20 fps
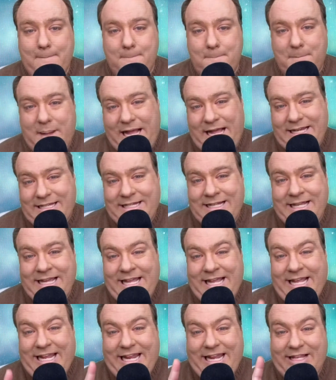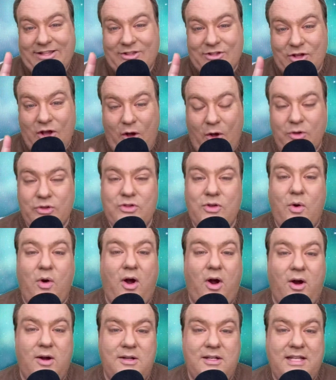But it's also
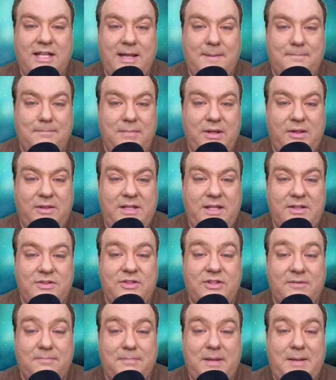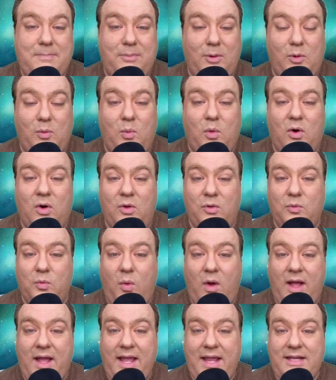hard to get millions of people
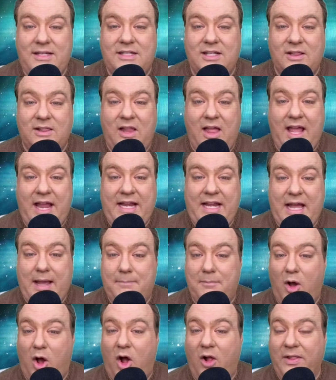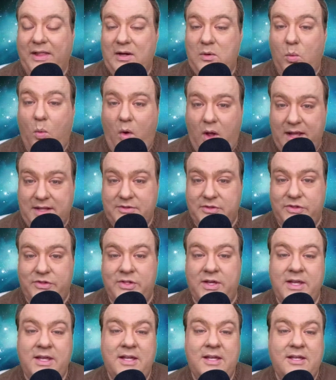worldwide to line up all at once
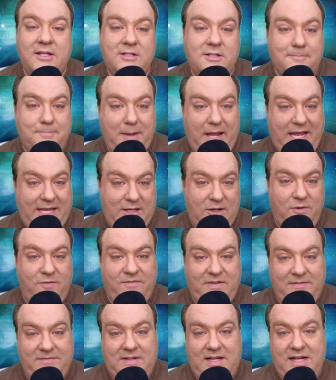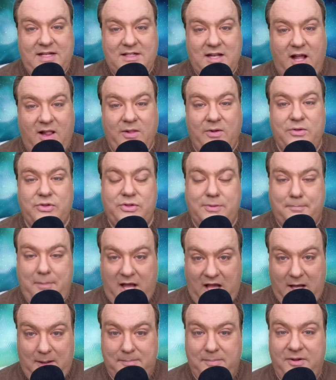to pay you $15 a
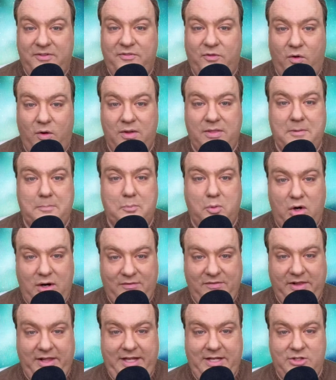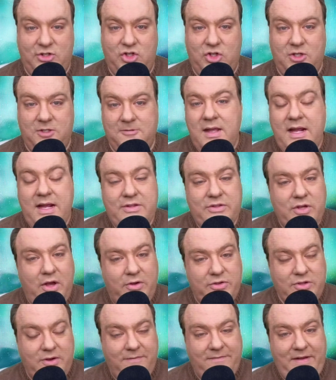pop for the privilege. It's
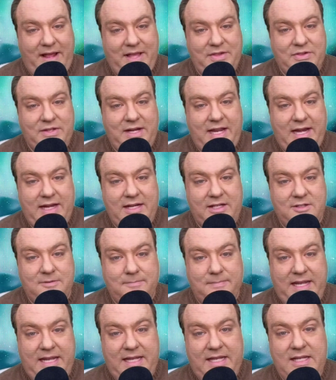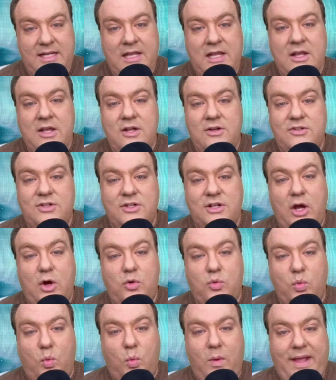also fascinating to me to
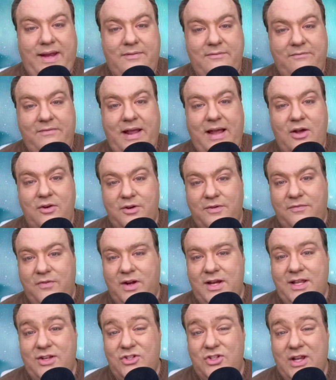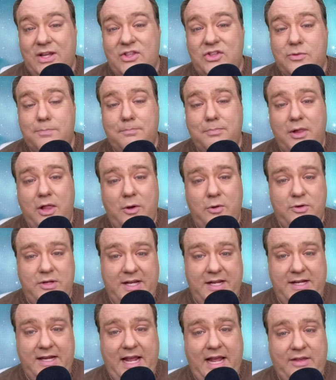note when found footage
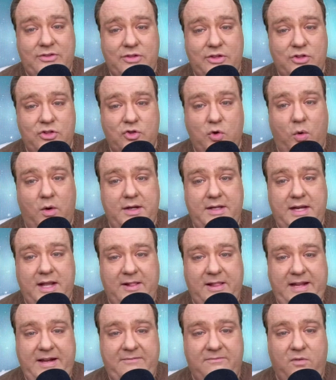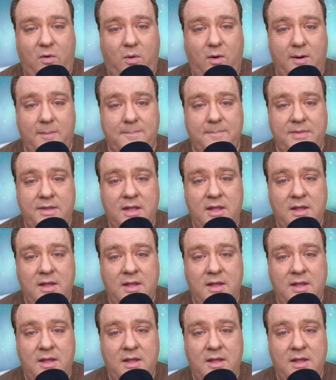exploded as a storytelling form.